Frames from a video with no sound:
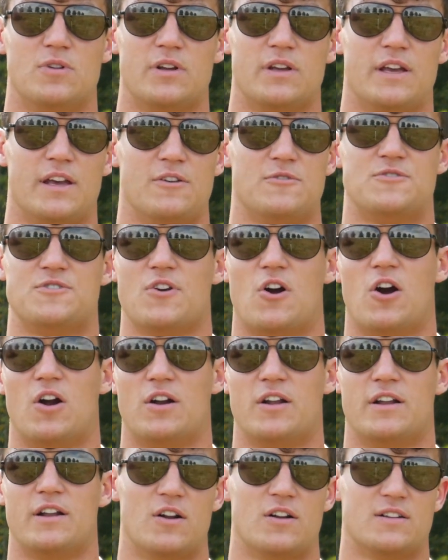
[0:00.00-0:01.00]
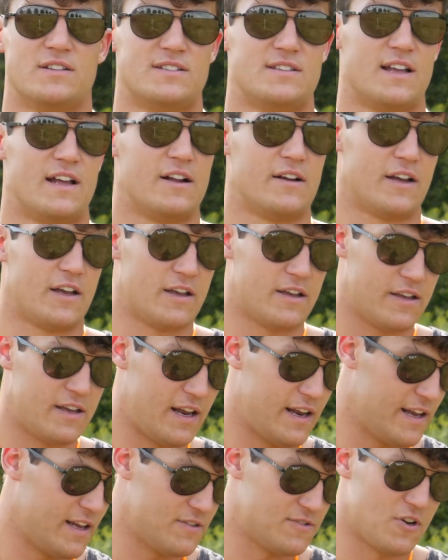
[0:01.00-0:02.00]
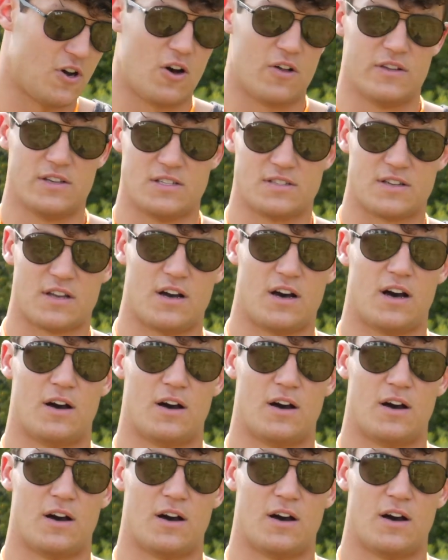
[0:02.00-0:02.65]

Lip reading: get you started instead of getting into all these